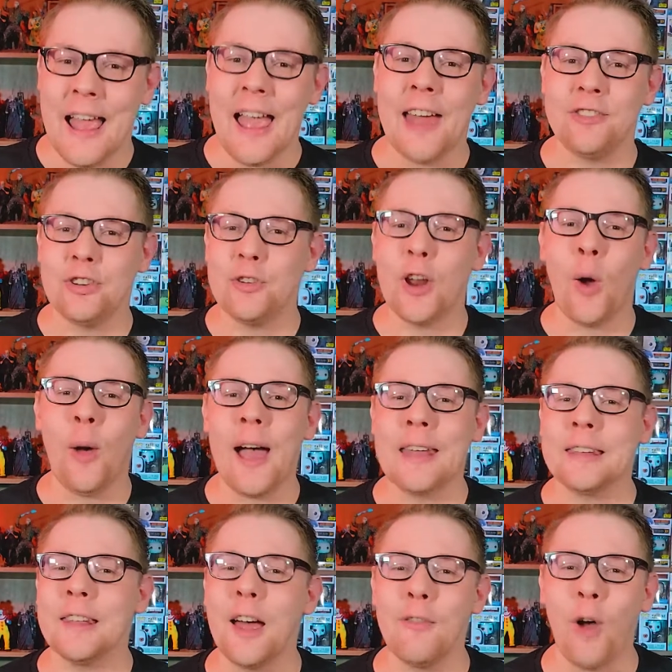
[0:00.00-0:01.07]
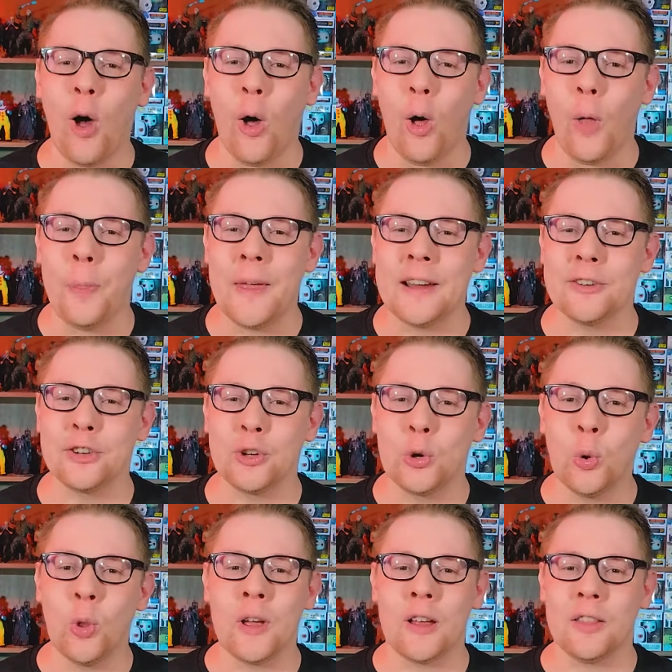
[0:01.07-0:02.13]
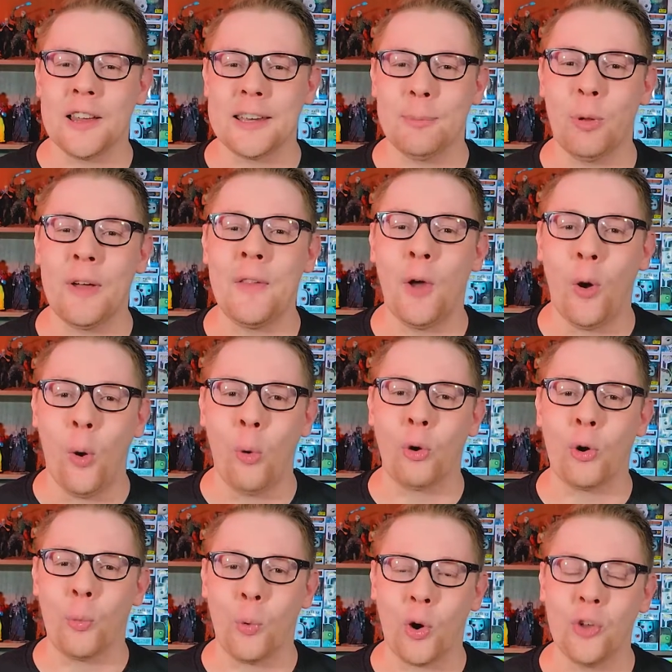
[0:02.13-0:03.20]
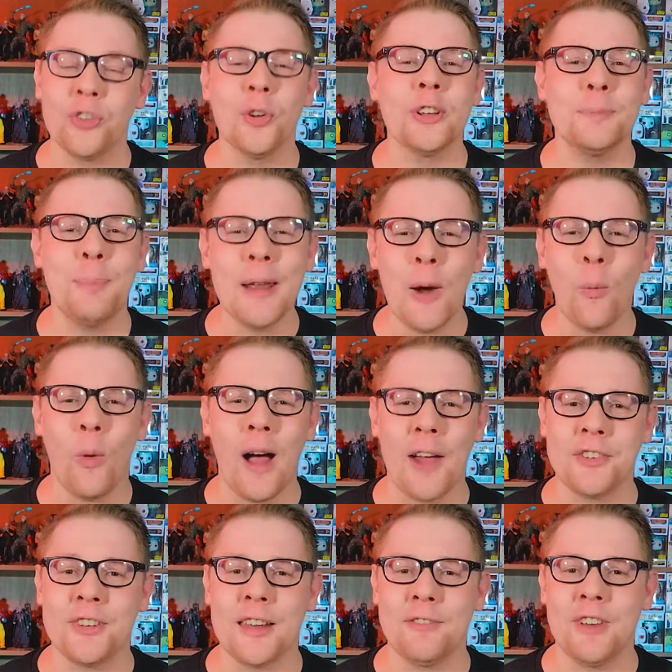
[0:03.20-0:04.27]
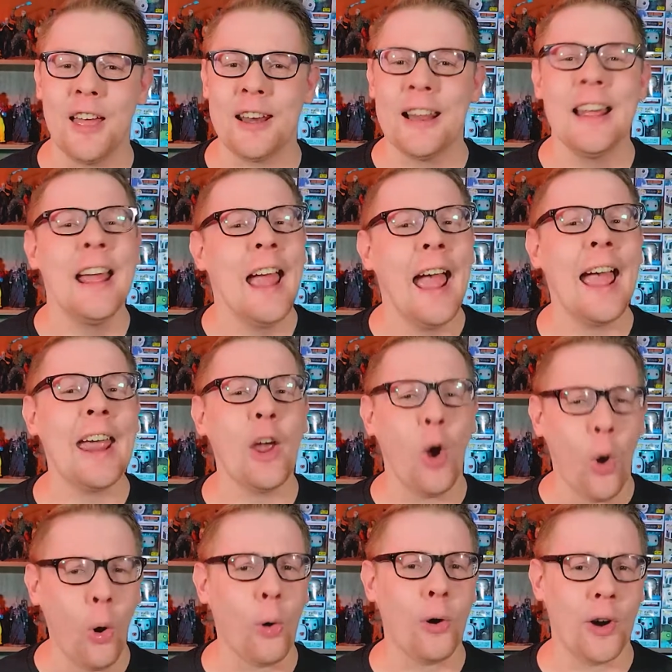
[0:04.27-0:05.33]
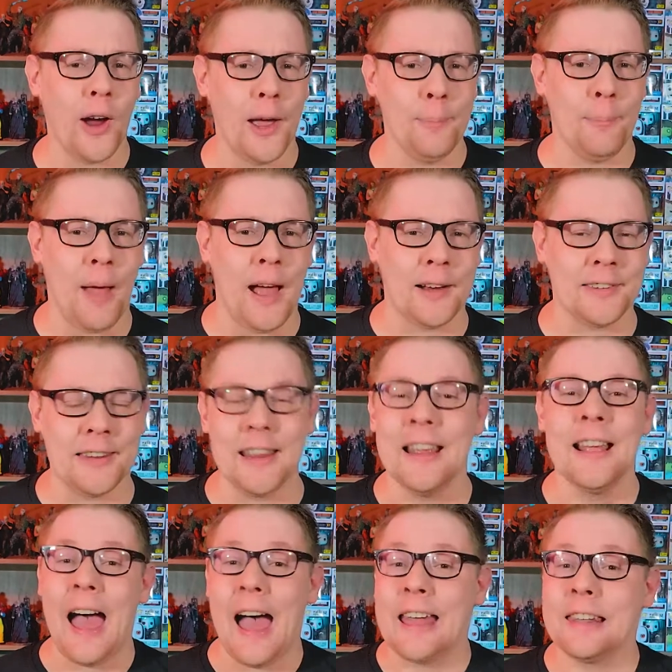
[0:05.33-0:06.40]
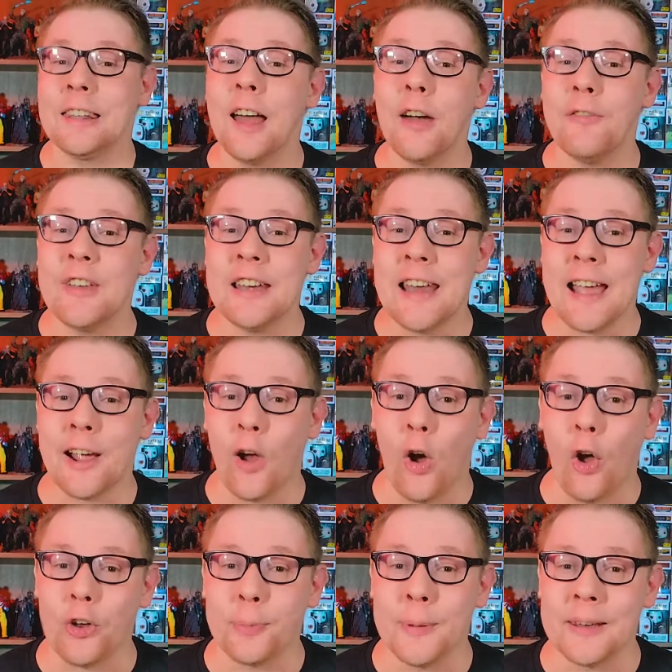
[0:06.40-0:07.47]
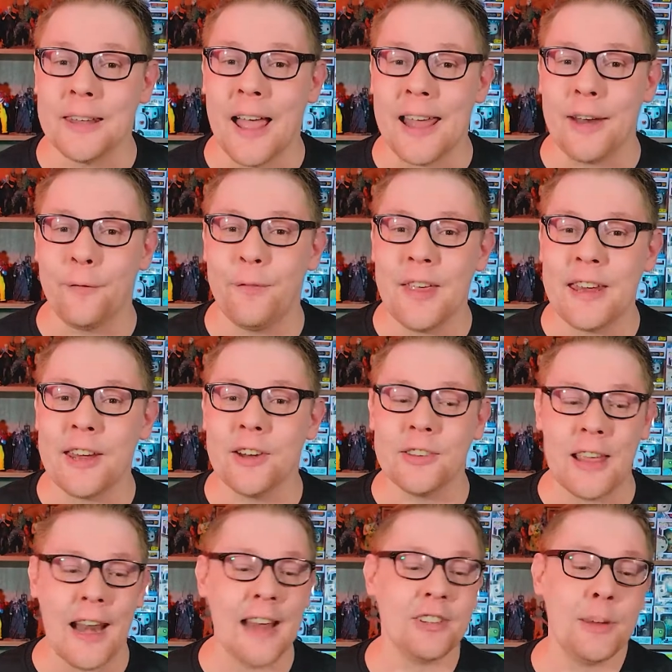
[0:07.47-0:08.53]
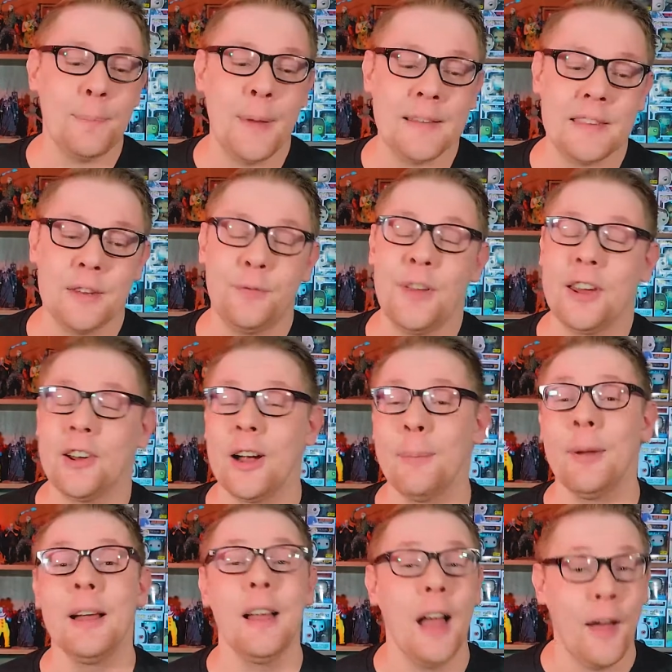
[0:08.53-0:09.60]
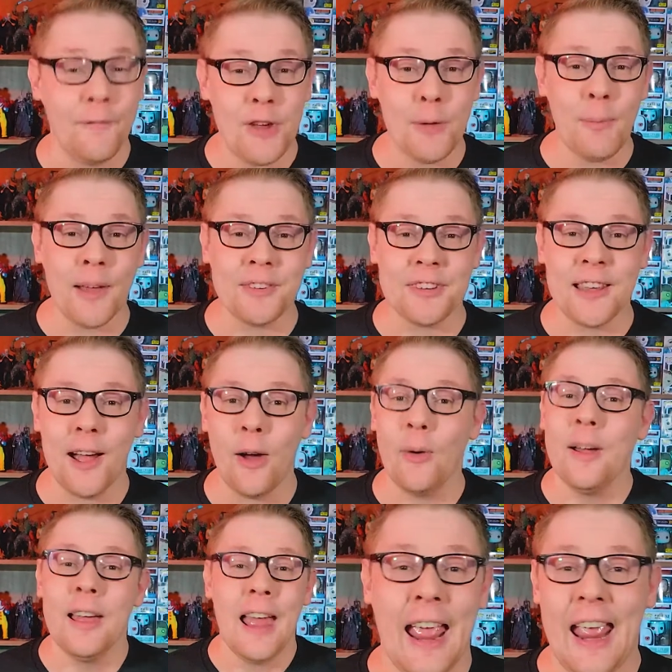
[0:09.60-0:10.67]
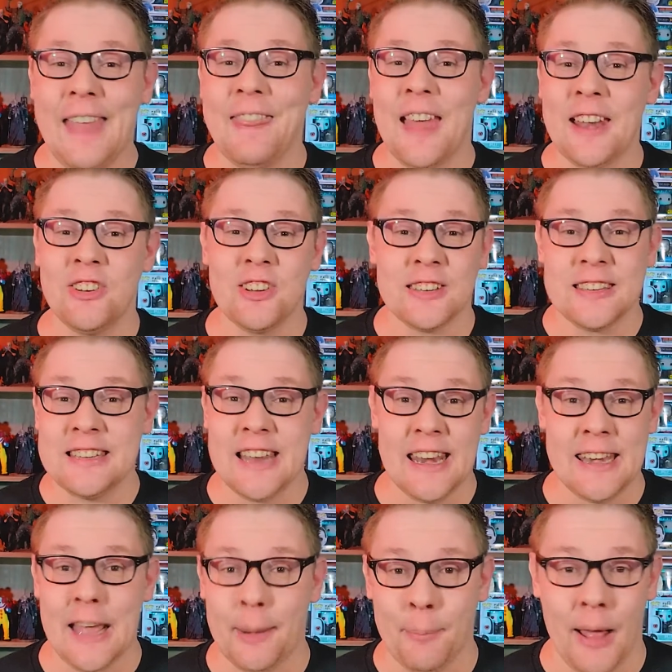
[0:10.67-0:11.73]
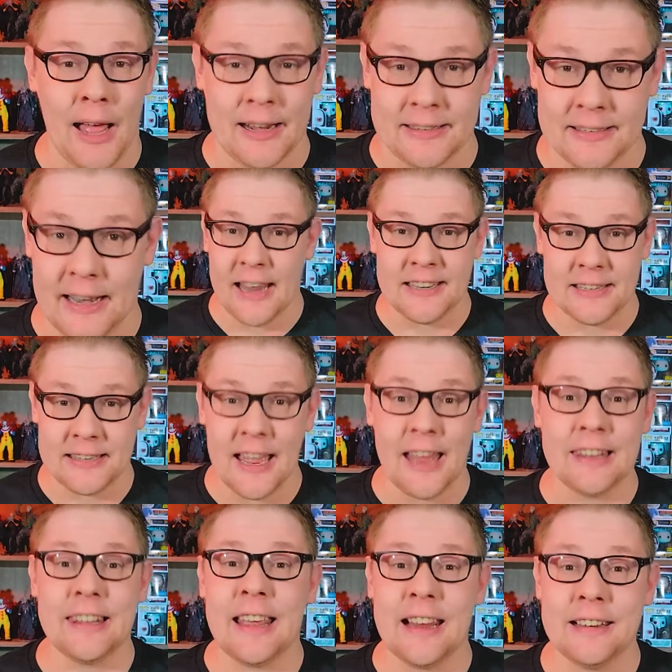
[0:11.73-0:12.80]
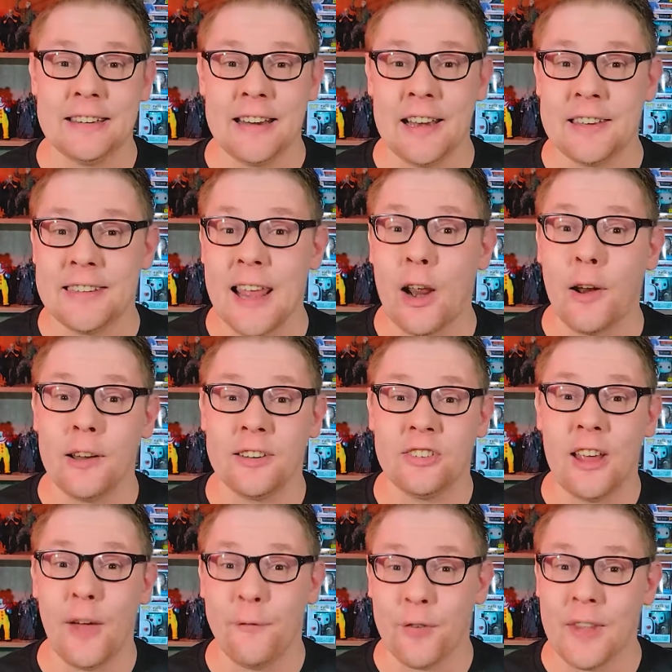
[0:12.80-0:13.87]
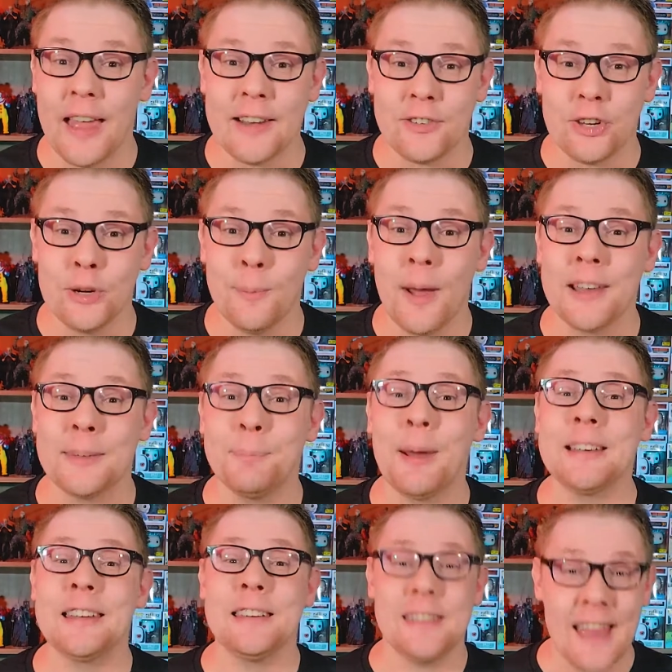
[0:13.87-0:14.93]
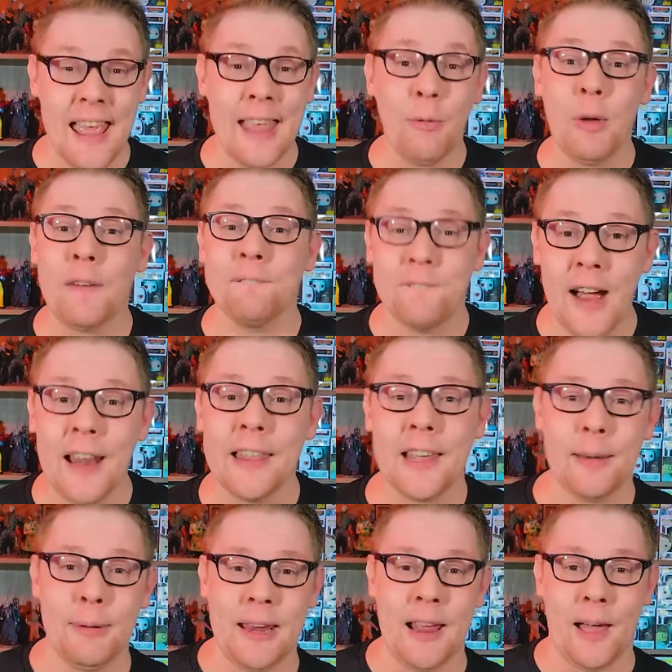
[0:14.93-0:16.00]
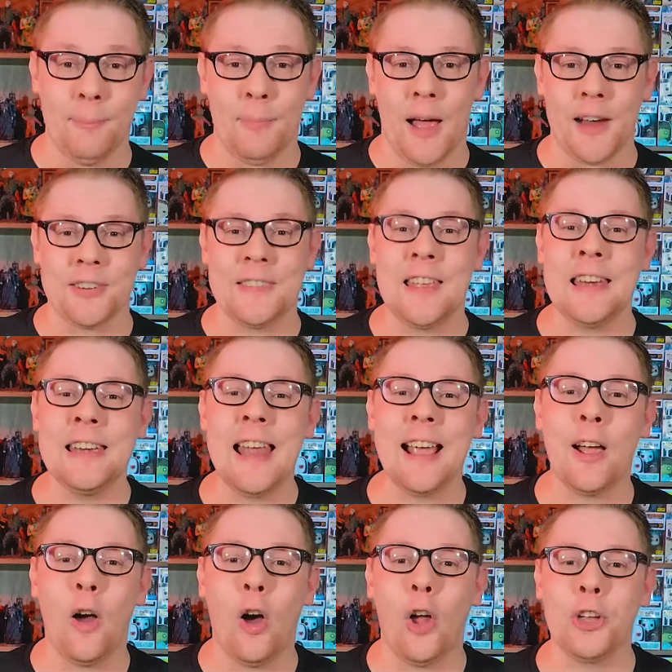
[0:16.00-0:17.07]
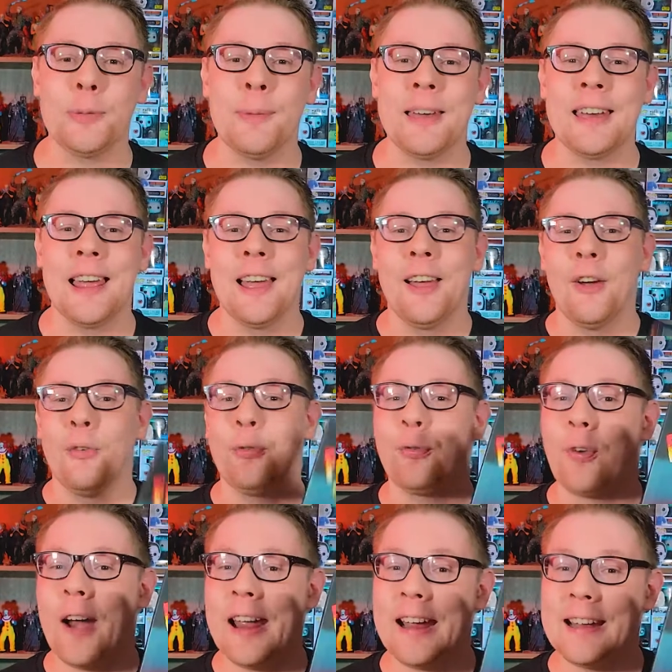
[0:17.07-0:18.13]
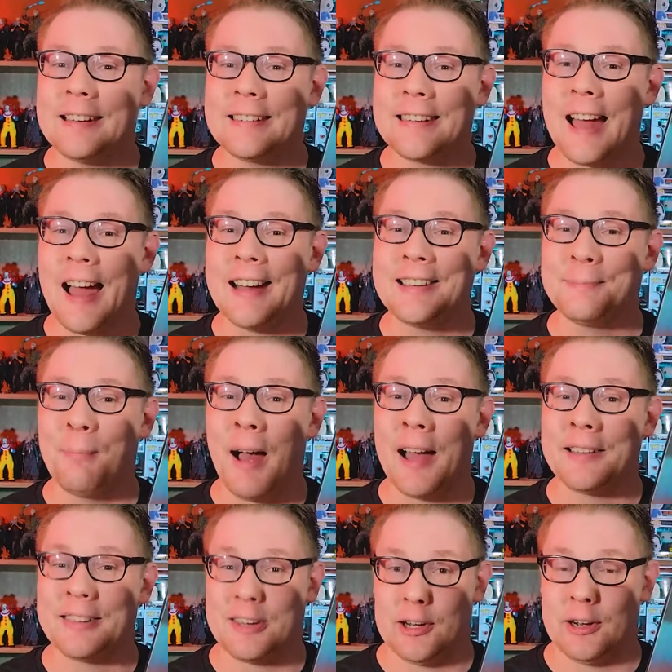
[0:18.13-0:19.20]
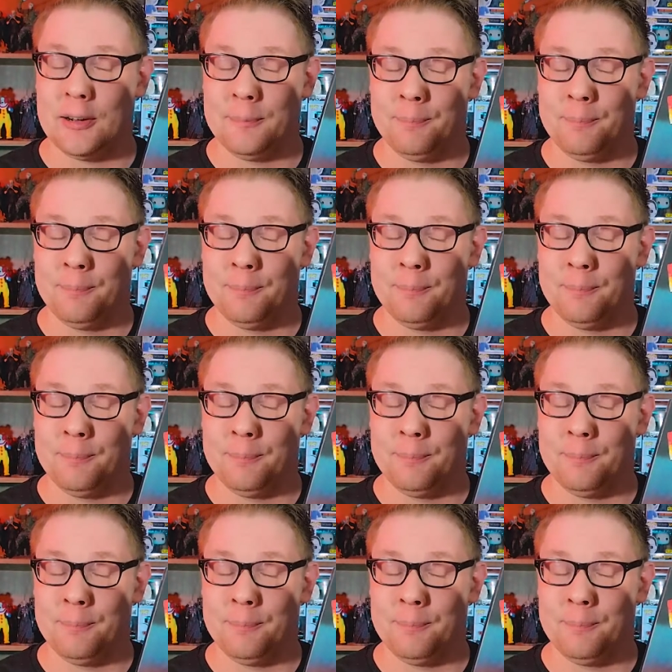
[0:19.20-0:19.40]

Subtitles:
As you know, I love all things cool and collectible in the horror world, so it's been a while since I've done a horror unboxing. I love the NECA Ultimate line of figures, and I actually picked this figure up a few months ago and then just didn't unbox it. I just got lazy and it sat on a shelf for like 2 months, but today we are finally gonna be unboxing the NECA Ultimate Frankenstein's Monster.